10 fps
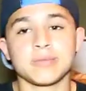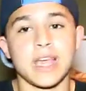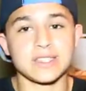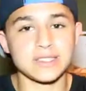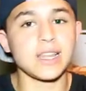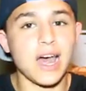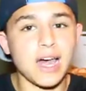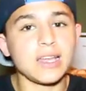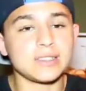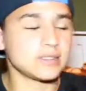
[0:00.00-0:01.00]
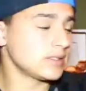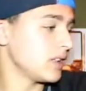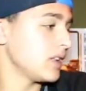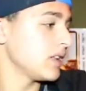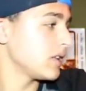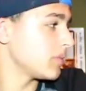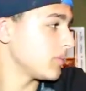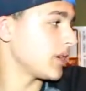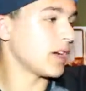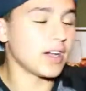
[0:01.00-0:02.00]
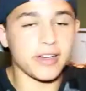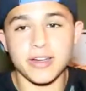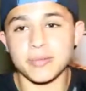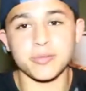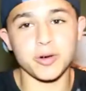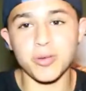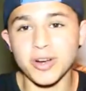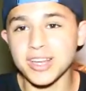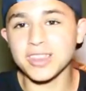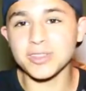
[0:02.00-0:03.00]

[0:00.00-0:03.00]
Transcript: that's a lot, but we're working